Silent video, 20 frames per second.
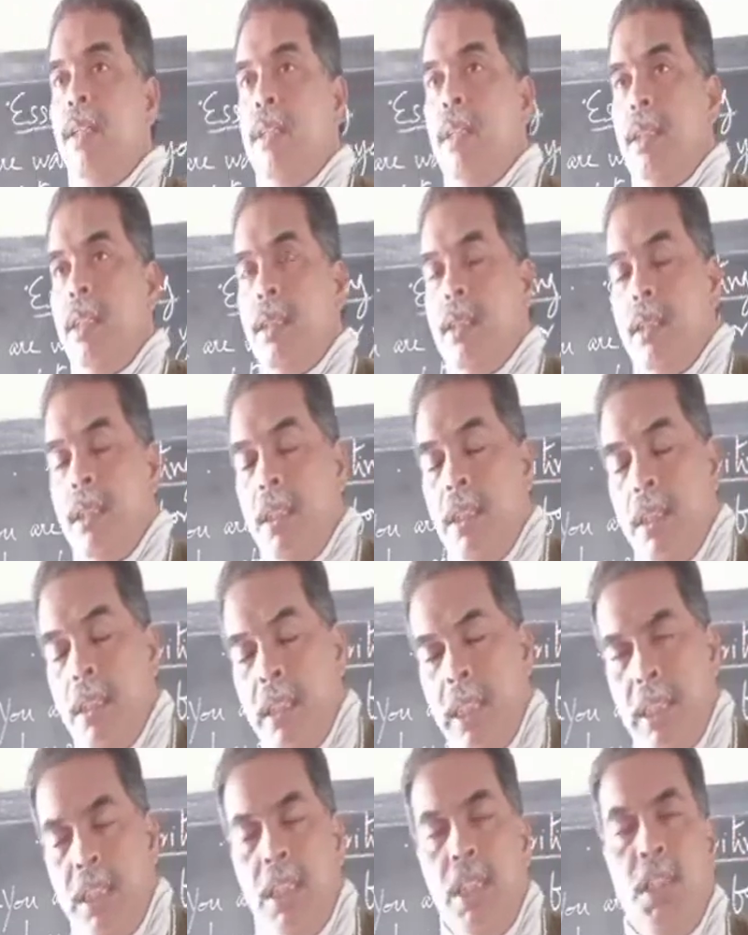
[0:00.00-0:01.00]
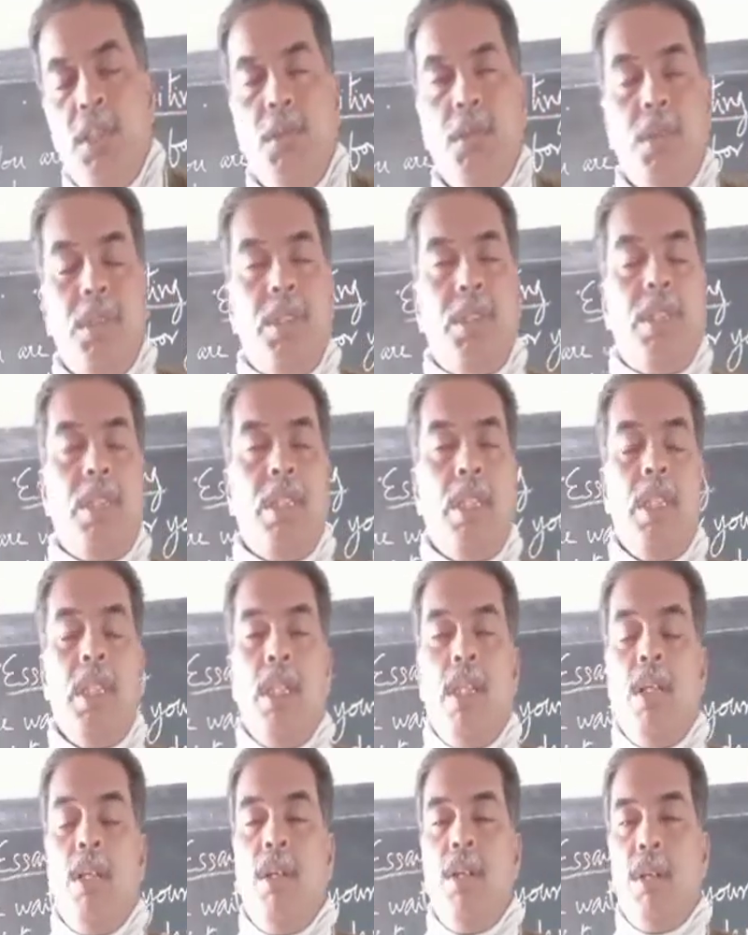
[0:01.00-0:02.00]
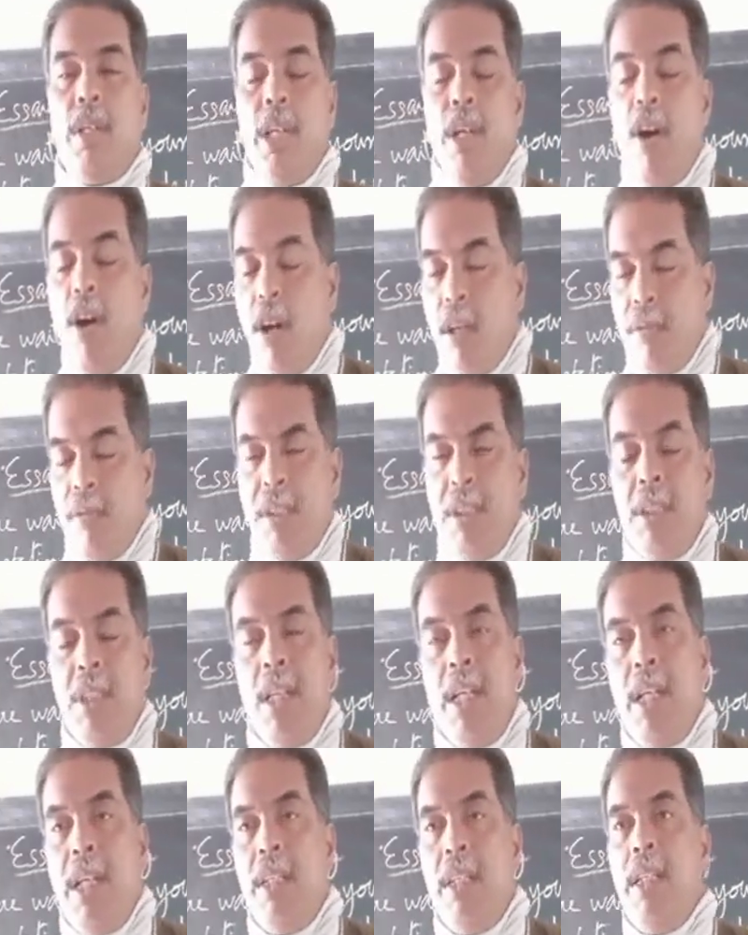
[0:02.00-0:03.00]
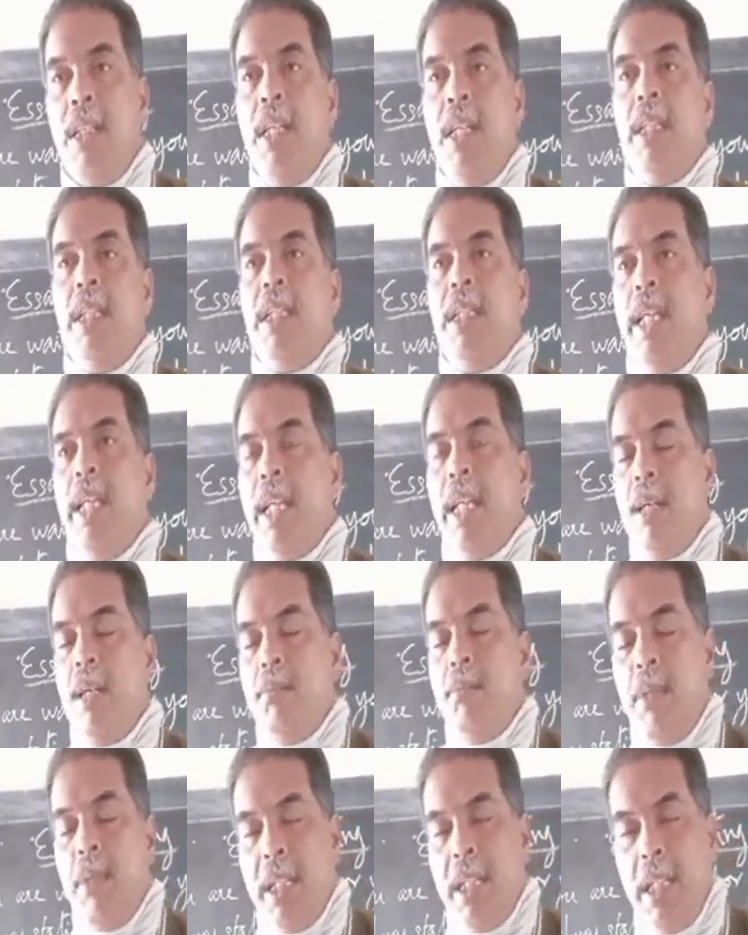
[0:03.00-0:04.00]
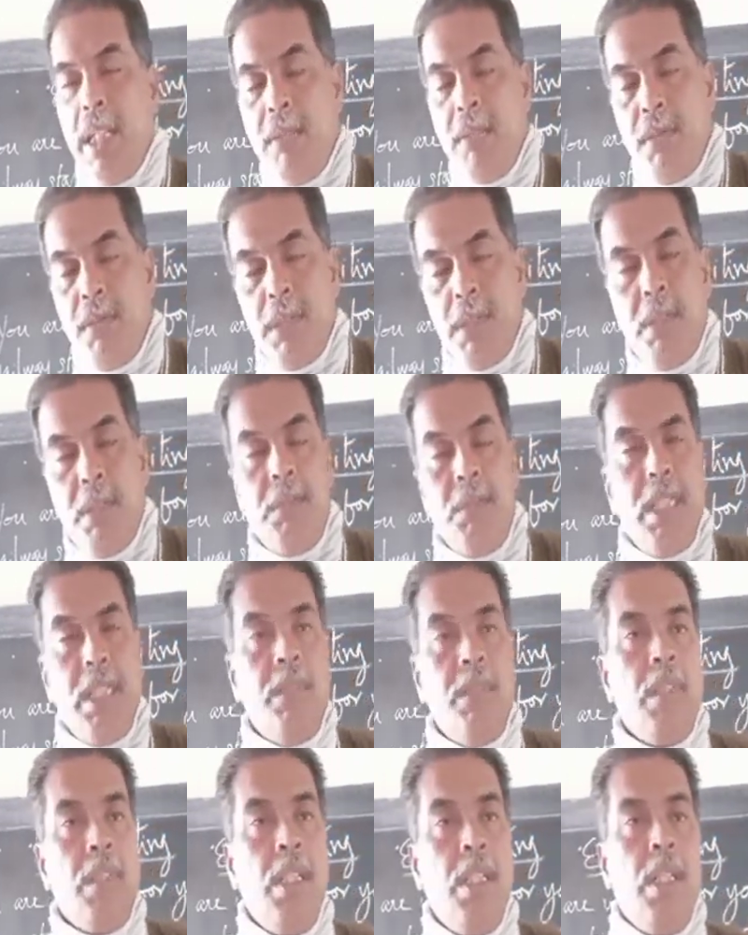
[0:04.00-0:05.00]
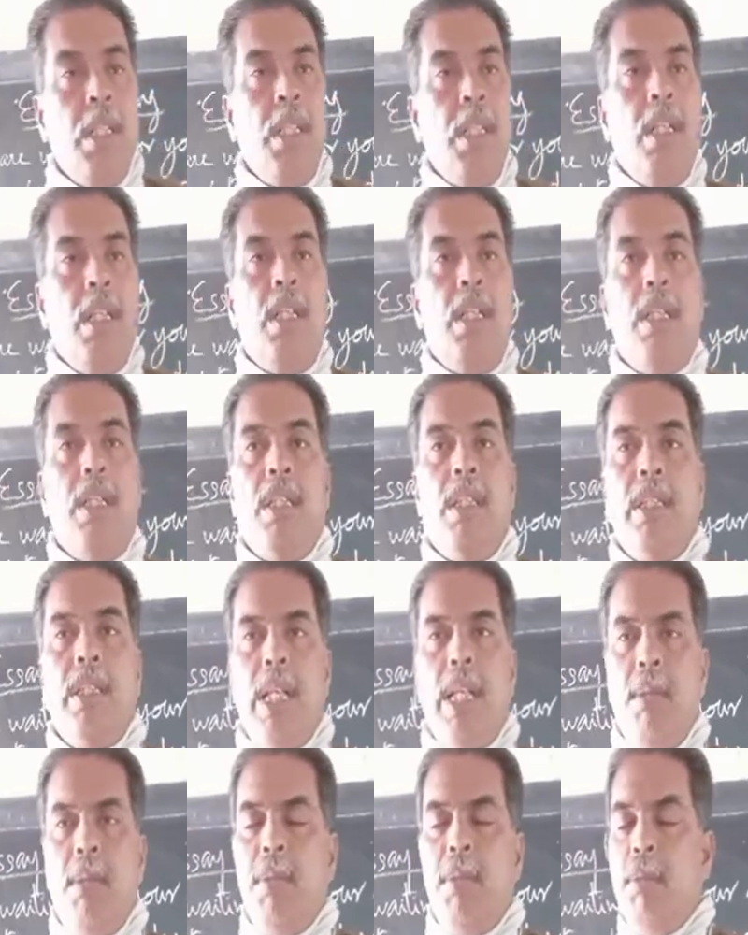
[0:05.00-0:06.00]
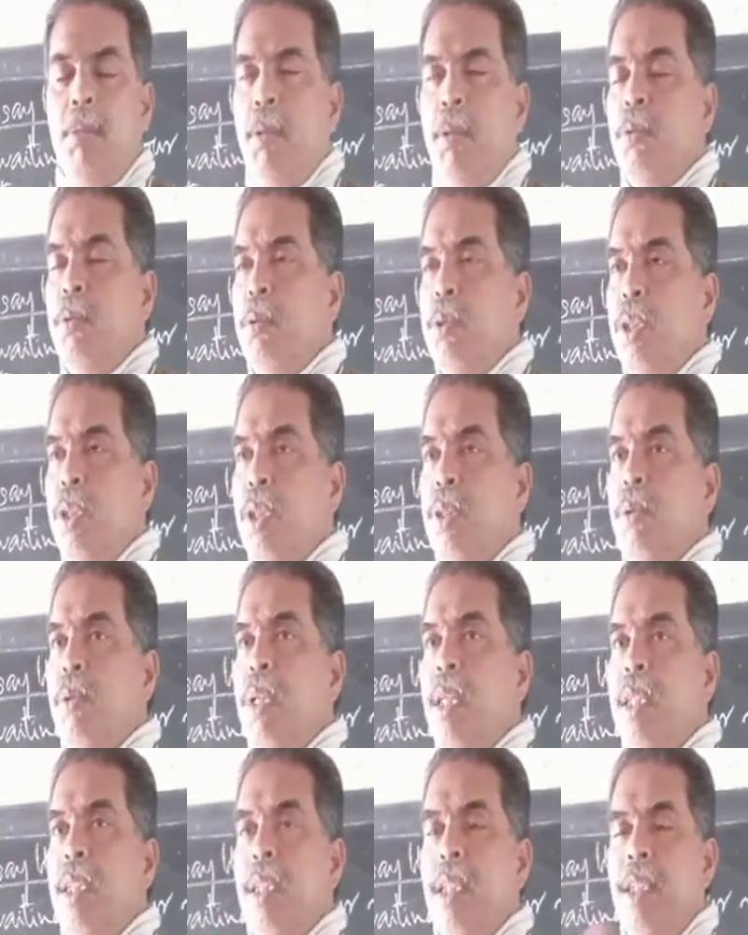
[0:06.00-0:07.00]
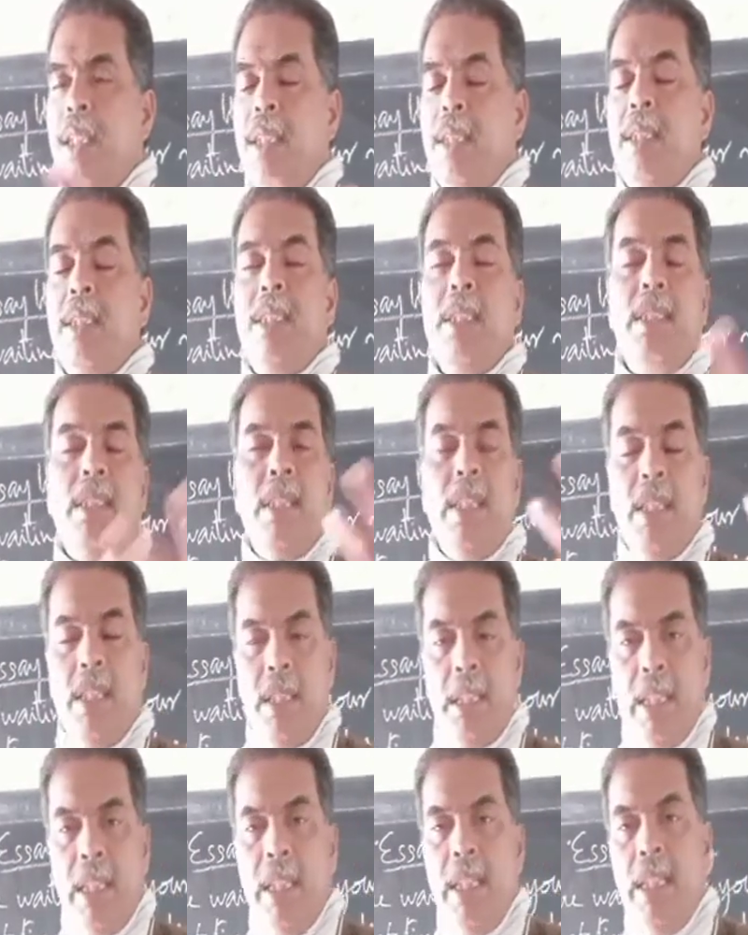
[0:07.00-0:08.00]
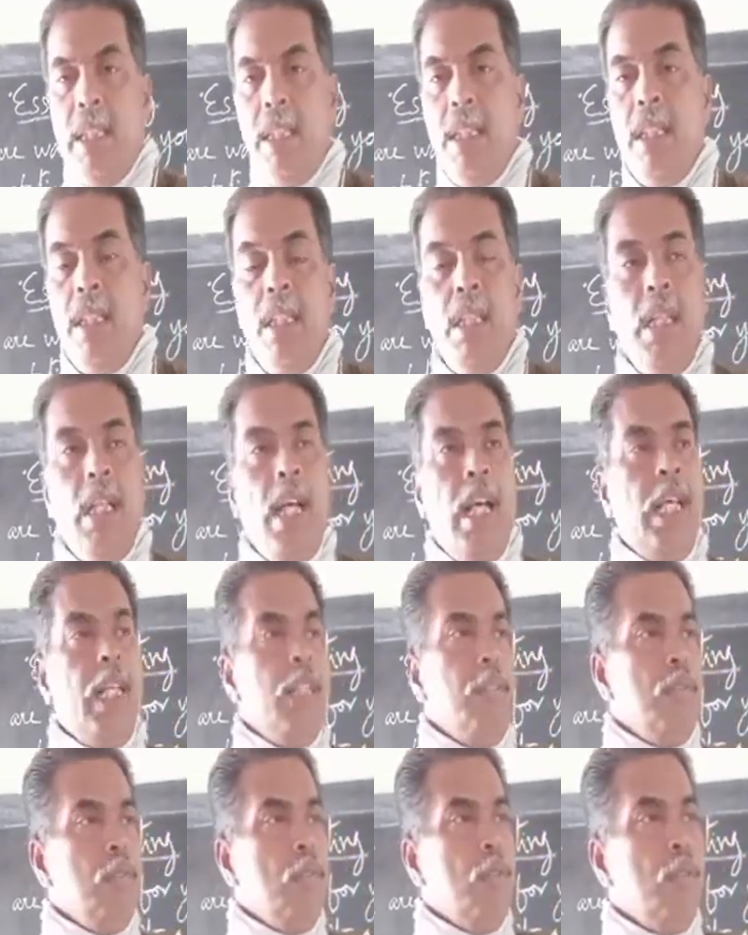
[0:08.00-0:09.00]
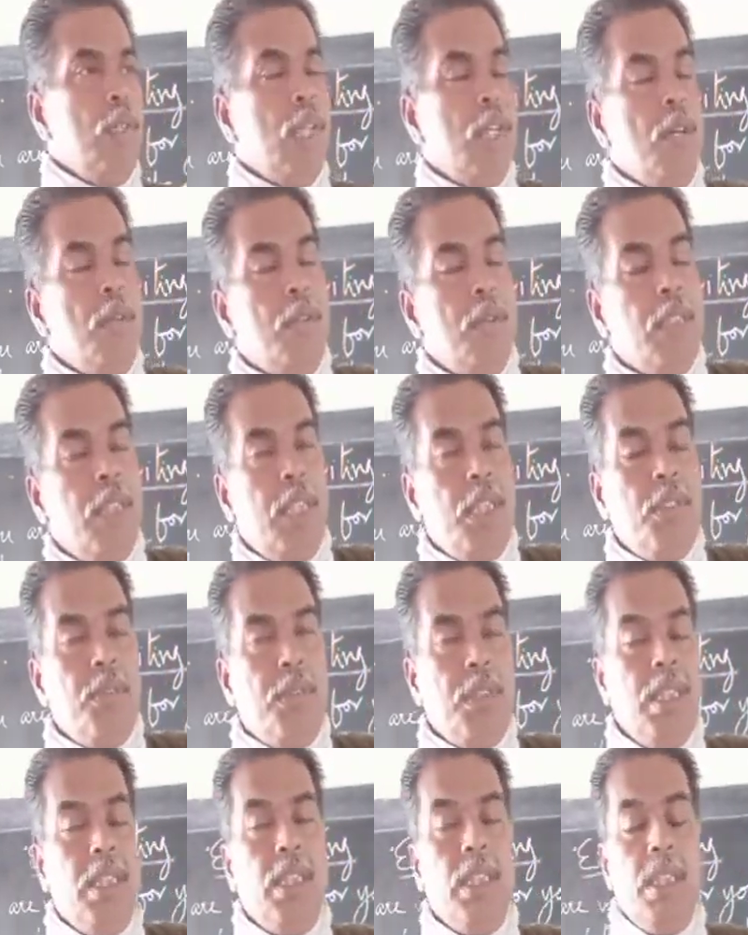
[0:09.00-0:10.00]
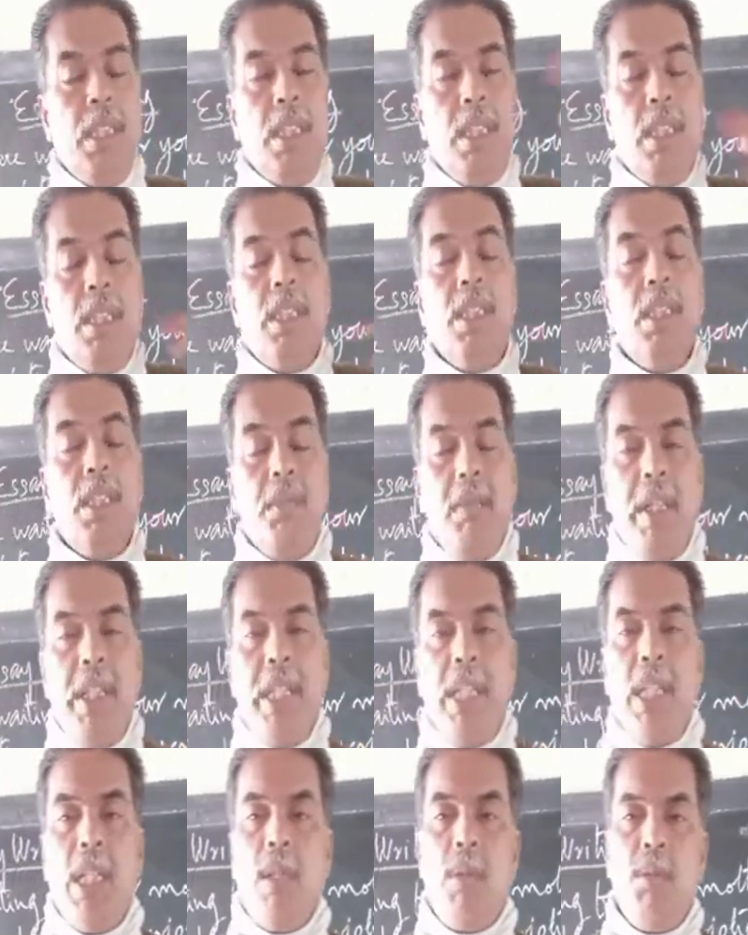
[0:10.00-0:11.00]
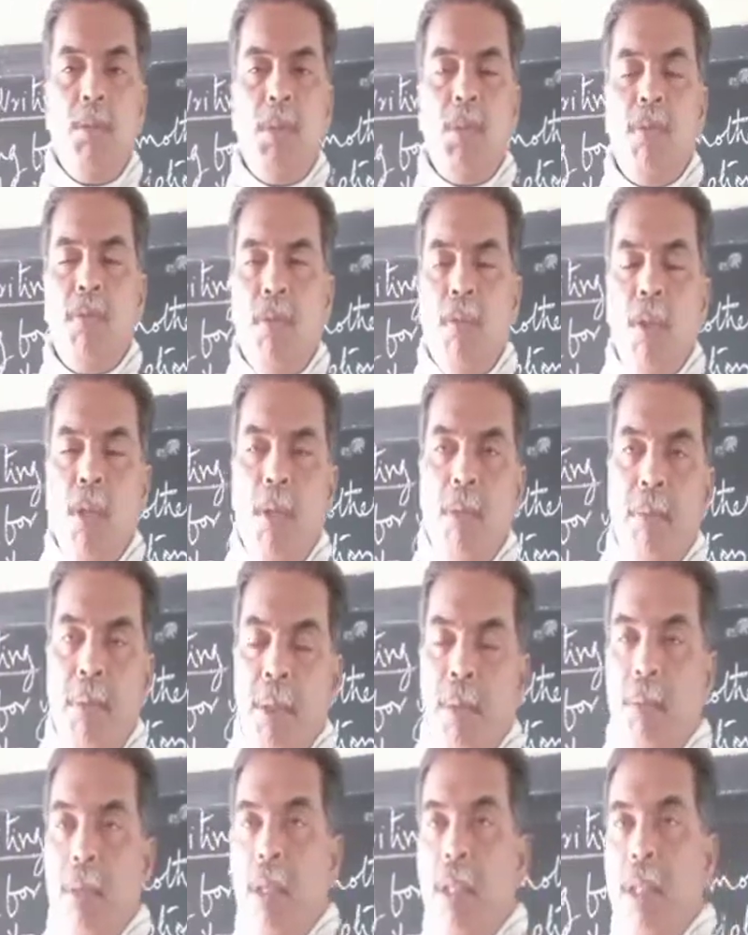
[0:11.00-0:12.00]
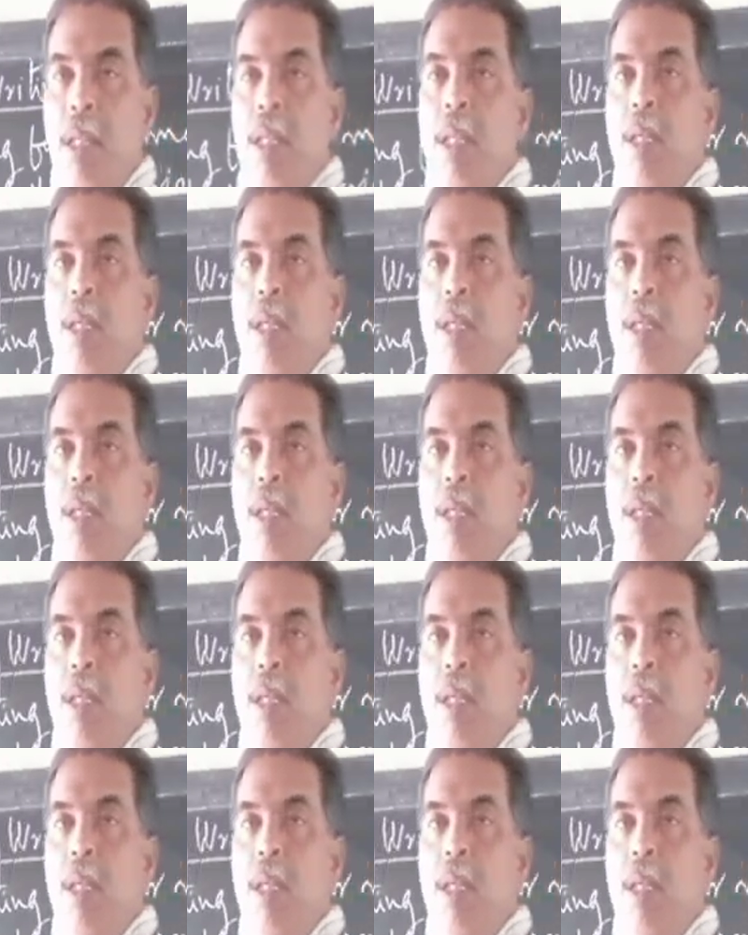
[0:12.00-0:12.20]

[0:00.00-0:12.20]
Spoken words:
These destitutes, okay, orphan children, they come begging for something. There are people who sit together, discuss and eat. And if you look around, then you see the waiting rooms full of people